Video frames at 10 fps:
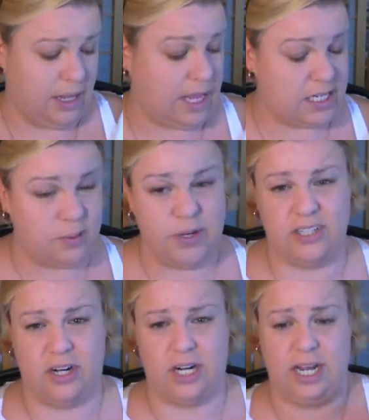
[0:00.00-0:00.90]
And it's pretty
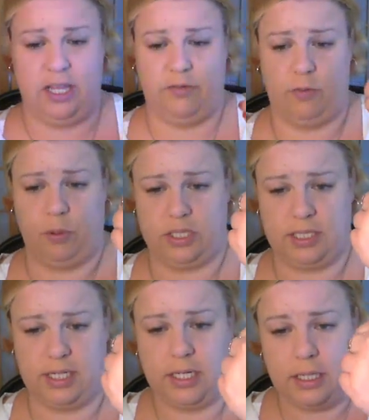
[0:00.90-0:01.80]
dark, I think, for
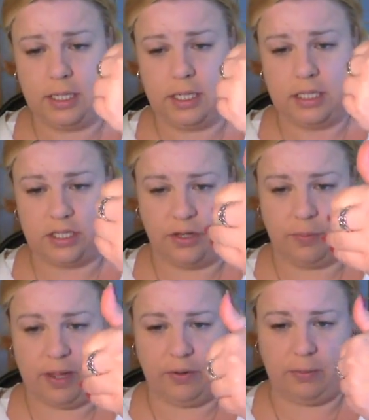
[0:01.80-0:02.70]
porcelain. So you
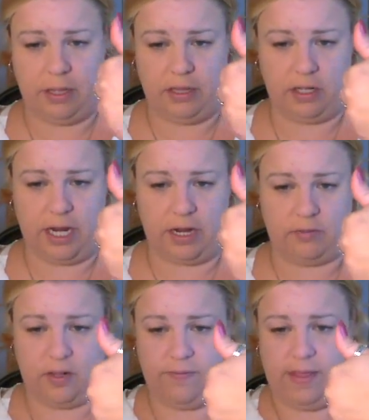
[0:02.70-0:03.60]
might want to be a little
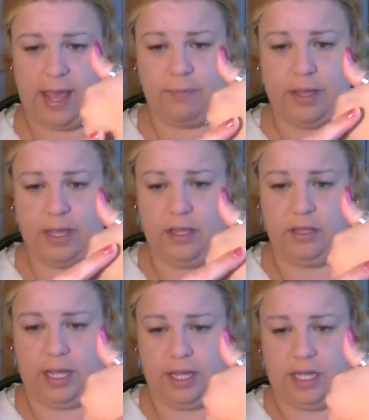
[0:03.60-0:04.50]
careful of that. But
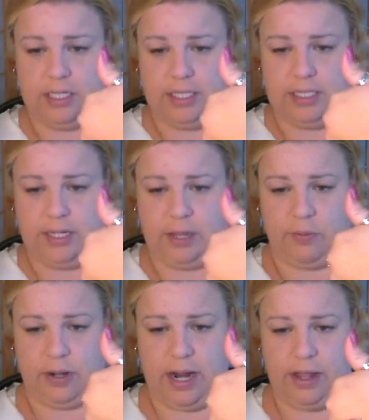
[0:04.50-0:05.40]
yeah, because you can see
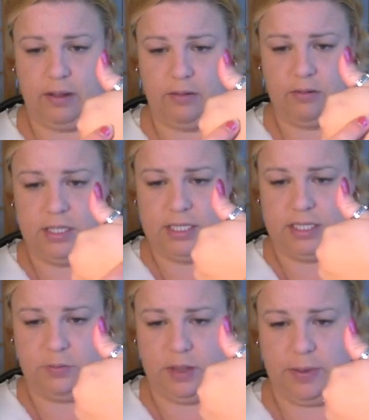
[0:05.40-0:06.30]
like where this
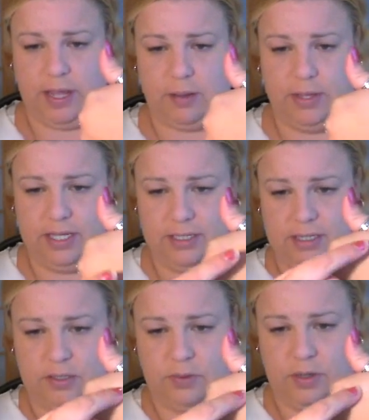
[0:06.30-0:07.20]
is where the makeup is,
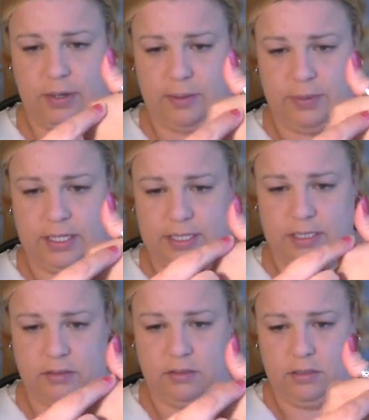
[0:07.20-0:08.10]
this is where the makeup isn't.